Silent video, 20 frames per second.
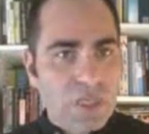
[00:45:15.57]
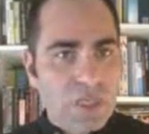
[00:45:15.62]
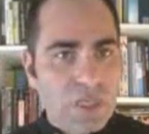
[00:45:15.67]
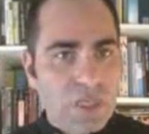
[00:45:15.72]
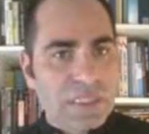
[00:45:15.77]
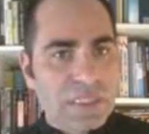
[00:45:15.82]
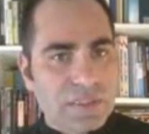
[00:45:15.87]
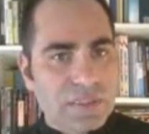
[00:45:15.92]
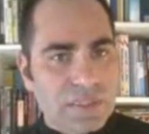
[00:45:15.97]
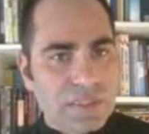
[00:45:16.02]

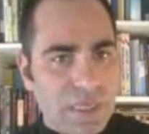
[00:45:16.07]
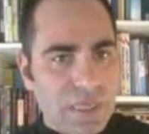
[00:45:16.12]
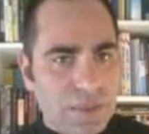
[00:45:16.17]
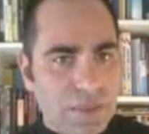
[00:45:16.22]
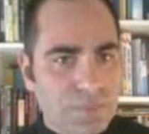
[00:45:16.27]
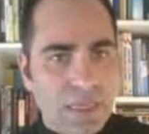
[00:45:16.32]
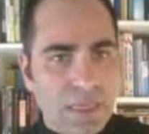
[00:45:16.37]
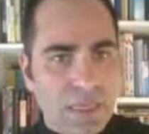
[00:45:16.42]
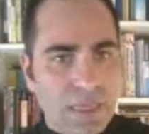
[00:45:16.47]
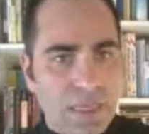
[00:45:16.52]
Is
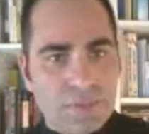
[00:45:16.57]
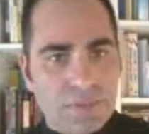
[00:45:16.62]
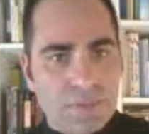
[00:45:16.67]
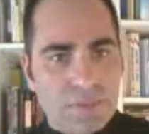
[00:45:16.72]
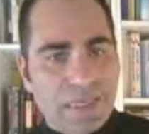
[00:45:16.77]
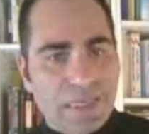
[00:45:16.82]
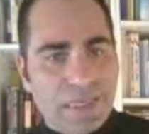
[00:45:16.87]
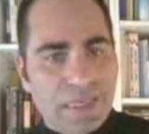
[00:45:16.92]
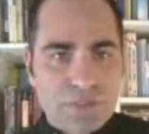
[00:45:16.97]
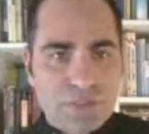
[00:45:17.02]

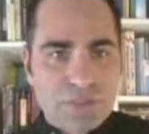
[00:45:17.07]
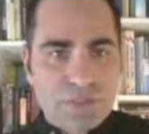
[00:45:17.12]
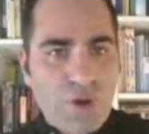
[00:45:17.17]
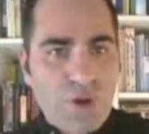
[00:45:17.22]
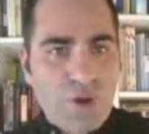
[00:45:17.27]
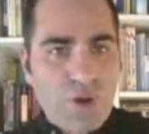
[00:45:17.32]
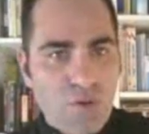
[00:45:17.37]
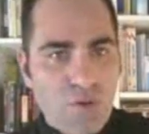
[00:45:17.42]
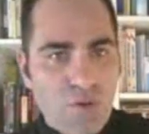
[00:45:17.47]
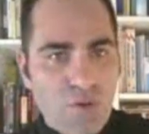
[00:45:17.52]
it
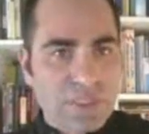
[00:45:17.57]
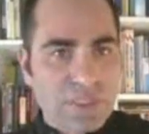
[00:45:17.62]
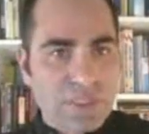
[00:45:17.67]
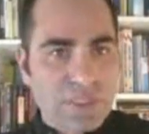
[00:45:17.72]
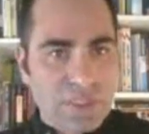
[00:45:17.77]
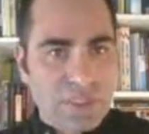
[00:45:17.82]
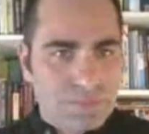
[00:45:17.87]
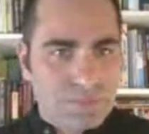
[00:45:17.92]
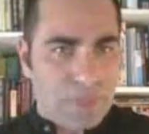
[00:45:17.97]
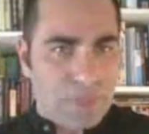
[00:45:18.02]
round?
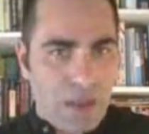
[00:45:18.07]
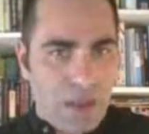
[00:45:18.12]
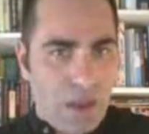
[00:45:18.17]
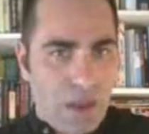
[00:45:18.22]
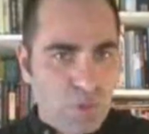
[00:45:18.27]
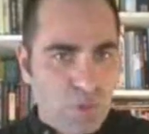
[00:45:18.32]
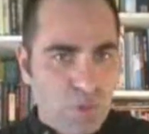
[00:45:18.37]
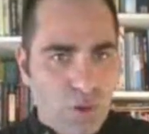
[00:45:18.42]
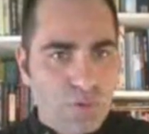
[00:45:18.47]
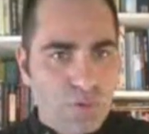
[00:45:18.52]

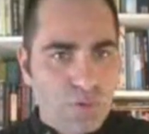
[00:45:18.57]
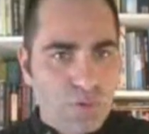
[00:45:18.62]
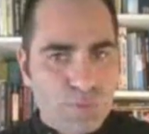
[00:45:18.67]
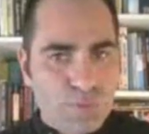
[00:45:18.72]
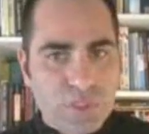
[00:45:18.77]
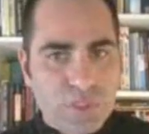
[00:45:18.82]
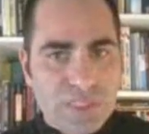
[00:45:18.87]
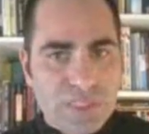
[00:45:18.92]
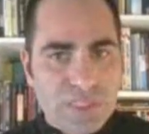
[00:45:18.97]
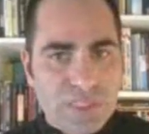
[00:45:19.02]
I will go
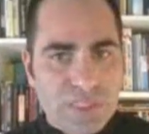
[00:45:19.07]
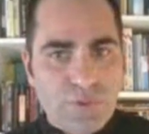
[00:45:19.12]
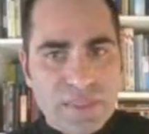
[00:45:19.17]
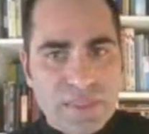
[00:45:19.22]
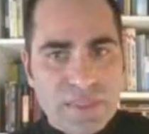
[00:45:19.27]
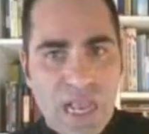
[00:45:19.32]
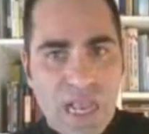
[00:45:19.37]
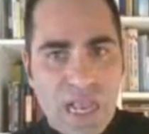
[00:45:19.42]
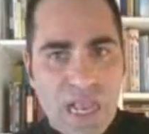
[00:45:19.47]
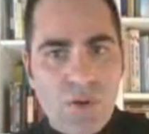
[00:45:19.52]
through this
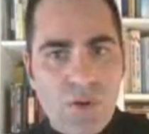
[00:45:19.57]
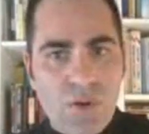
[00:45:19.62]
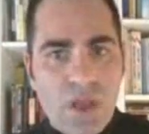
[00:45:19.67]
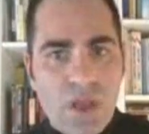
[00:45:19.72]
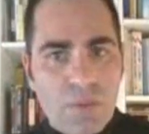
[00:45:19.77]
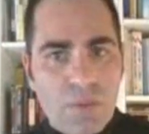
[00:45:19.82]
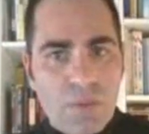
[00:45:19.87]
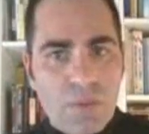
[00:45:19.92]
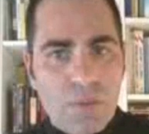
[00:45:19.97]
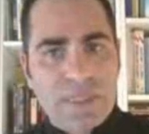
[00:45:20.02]
right now,
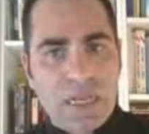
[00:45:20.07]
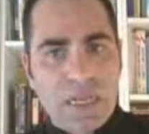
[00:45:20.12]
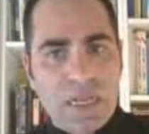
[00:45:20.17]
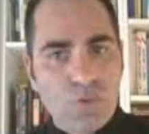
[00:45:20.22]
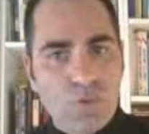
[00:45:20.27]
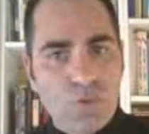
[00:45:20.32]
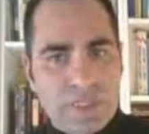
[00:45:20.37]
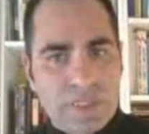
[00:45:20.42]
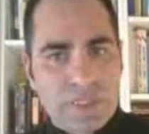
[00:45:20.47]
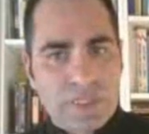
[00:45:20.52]
but I
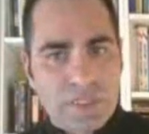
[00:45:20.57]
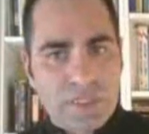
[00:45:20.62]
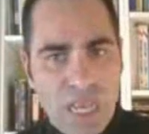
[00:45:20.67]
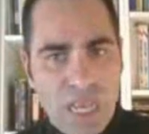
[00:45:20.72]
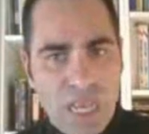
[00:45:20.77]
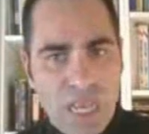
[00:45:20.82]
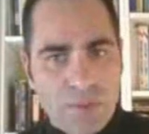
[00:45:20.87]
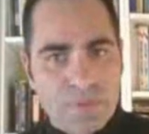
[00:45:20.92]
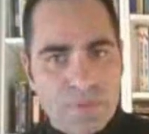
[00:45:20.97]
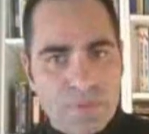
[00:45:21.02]
look at the
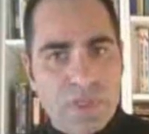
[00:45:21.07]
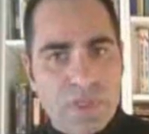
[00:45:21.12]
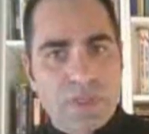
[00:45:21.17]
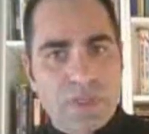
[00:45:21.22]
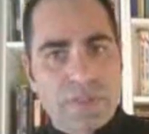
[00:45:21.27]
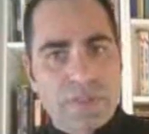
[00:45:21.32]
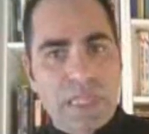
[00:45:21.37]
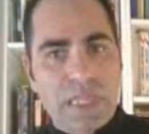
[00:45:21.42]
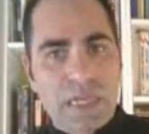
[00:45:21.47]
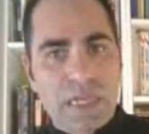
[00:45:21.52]
shape,
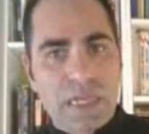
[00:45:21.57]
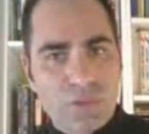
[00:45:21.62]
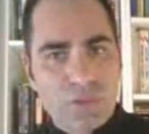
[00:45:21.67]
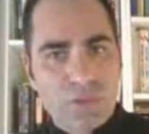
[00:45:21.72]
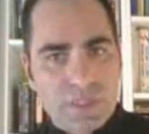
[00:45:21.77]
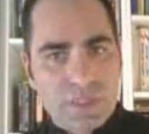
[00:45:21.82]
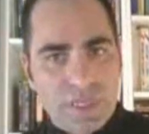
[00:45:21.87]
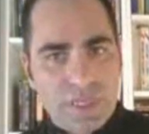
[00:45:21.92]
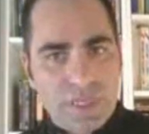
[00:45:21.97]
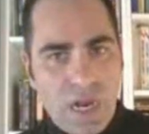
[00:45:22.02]
then I
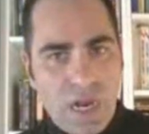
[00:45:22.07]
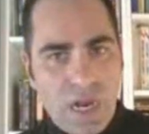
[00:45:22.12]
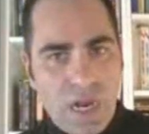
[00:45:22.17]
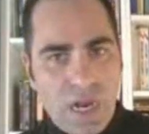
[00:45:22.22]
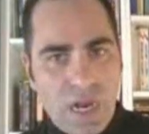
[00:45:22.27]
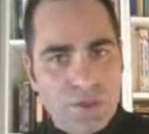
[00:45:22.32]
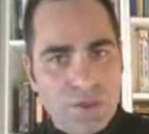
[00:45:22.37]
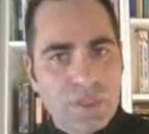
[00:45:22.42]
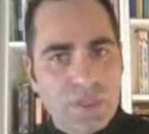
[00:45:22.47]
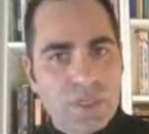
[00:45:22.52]
look at the
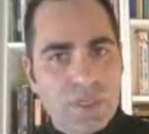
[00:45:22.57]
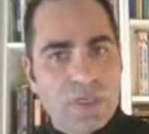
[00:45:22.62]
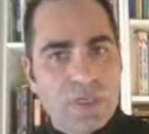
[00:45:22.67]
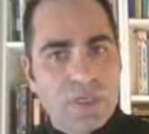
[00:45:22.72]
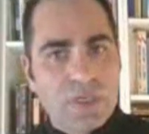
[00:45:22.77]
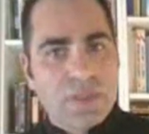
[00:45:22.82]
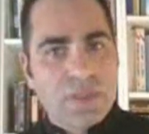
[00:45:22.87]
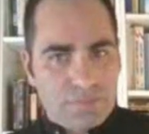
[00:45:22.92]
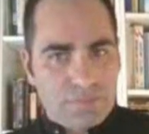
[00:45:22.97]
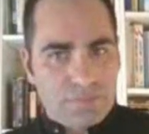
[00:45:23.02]
color,
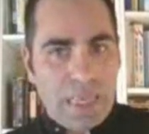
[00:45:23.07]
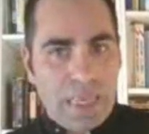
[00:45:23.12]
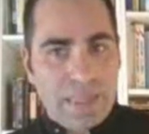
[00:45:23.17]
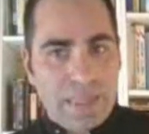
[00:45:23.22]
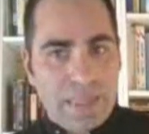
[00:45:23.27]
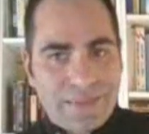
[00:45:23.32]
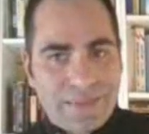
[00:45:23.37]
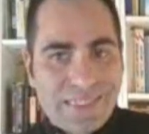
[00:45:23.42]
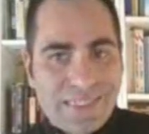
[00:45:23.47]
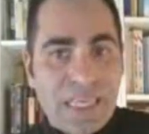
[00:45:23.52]

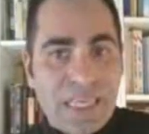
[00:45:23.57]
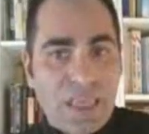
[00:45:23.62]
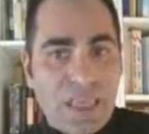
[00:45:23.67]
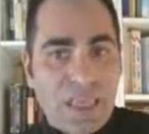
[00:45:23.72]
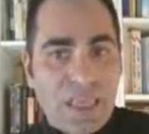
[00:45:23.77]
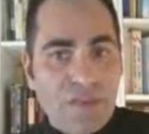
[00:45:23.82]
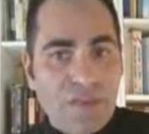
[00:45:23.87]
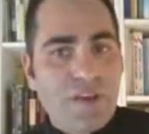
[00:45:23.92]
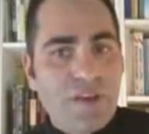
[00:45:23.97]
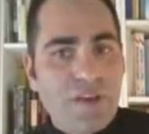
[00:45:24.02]
and
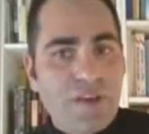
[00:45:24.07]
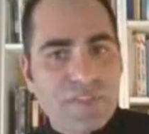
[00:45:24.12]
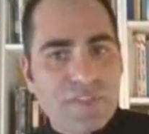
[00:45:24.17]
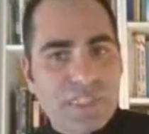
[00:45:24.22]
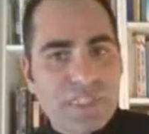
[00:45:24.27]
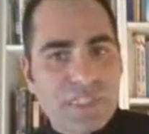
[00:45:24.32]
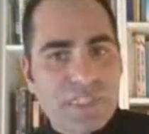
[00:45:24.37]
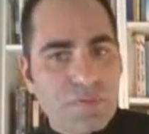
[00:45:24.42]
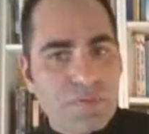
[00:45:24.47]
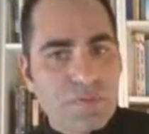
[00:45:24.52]
see if I
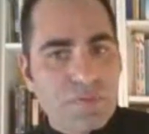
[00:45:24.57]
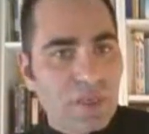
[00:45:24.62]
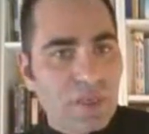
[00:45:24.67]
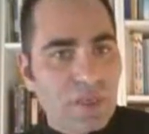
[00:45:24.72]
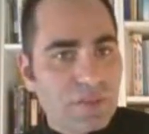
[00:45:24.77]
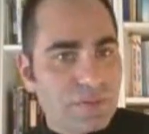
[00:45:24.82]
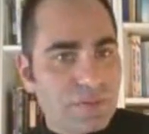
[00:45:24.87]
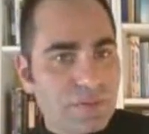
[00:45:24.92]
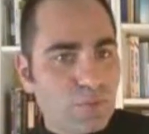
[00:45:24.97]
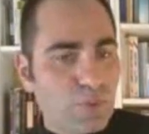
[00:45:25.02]
have
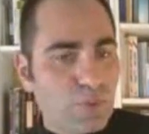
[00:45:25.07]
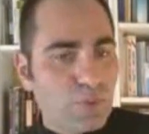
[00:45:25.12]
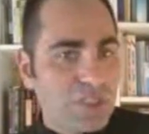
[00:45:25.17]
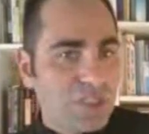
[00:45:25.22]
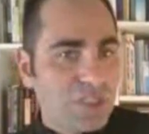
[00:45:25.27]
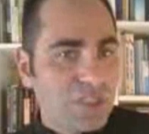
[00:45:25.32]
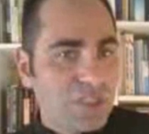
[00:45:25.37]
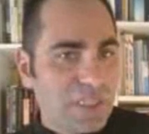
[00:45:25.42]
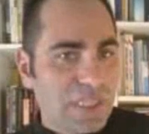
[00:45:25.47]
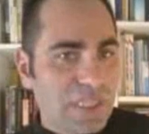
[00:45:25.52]
something
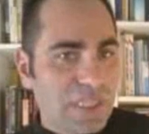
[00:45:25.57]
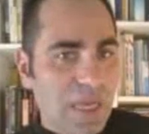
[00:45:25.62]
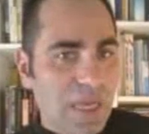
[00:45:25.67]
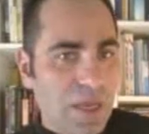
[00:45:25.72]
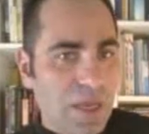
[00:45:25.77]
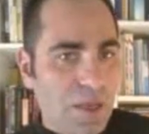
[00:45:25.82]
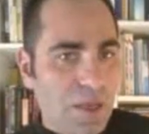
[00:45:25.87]
which is